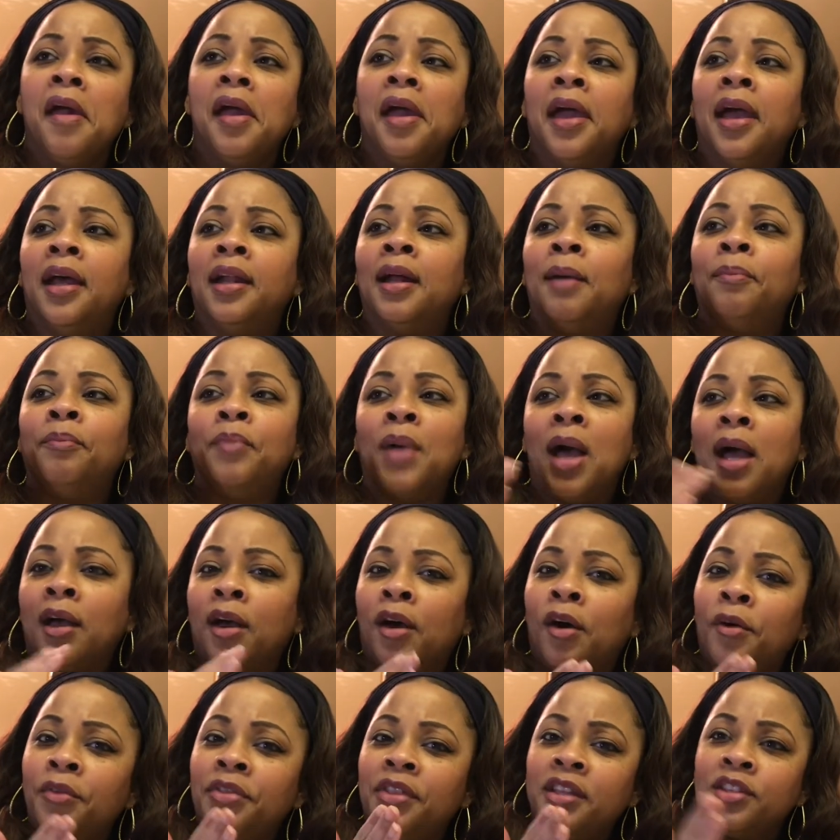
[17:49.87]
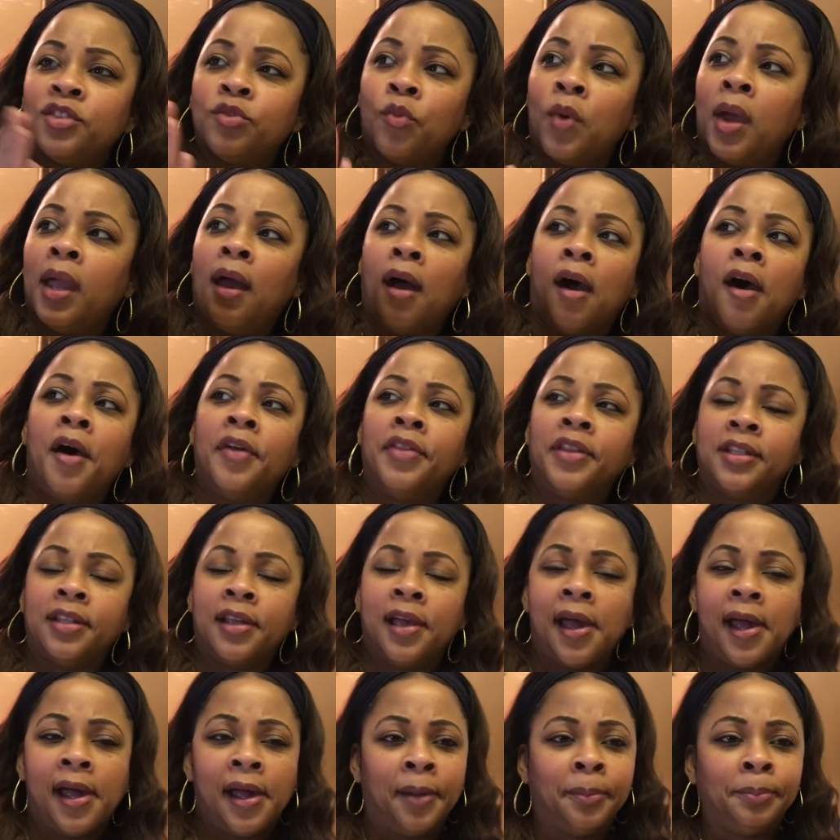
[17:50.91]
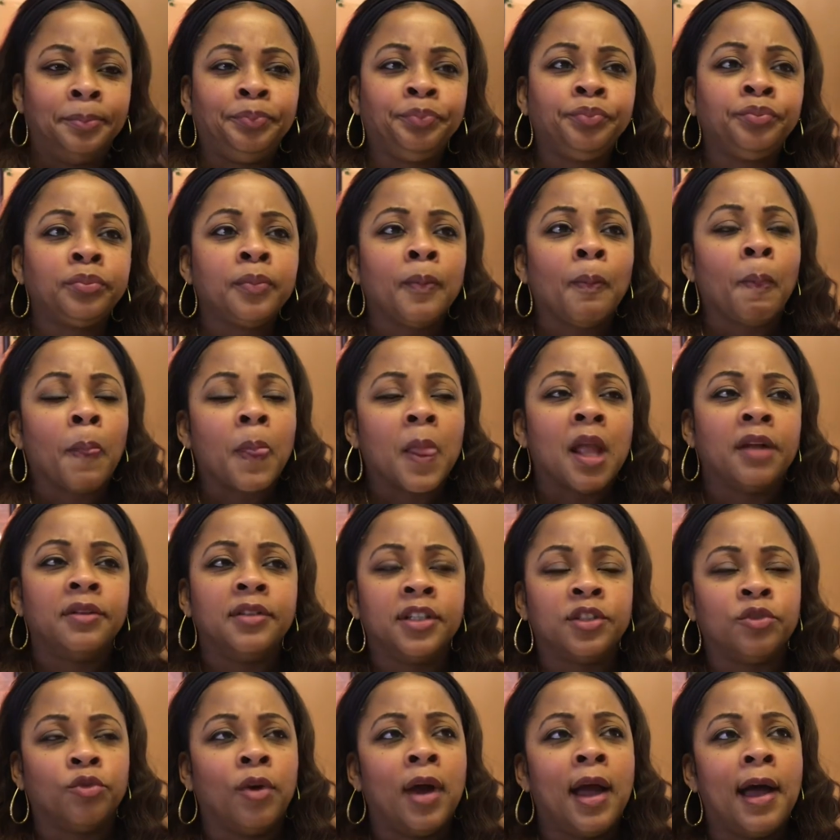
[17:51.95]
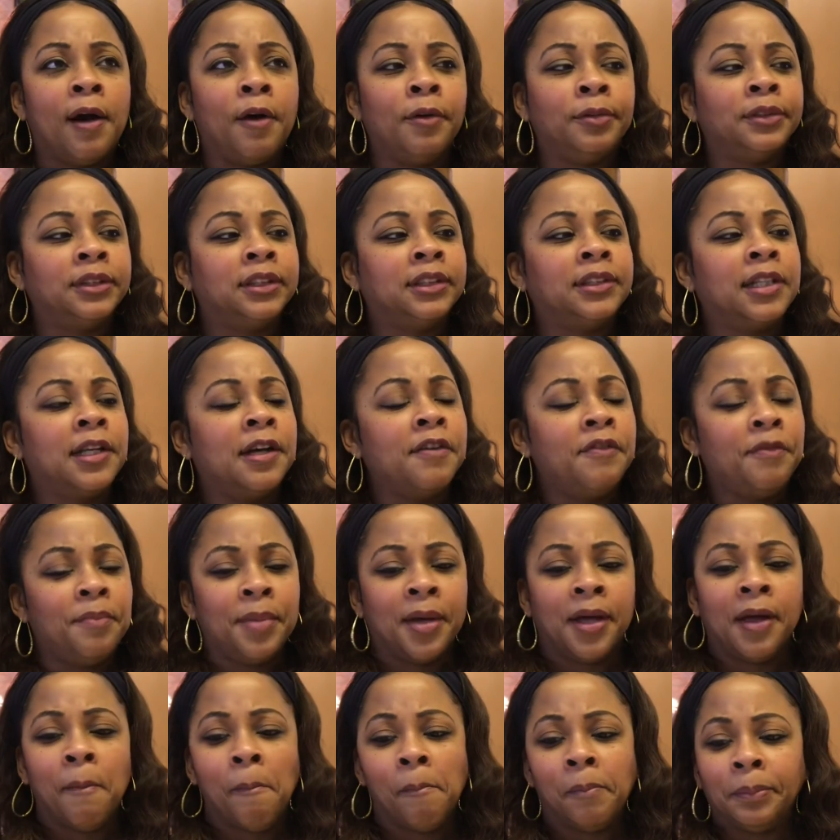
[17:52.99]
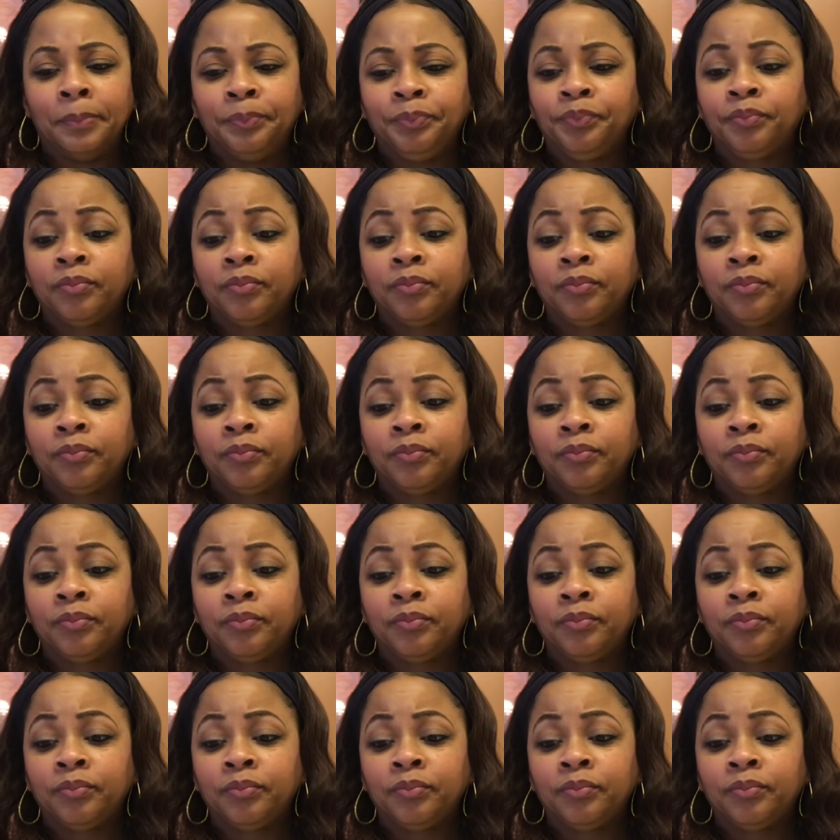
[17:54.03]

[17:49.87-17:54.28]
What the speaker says: and I go this way all the time, this route and stuff, but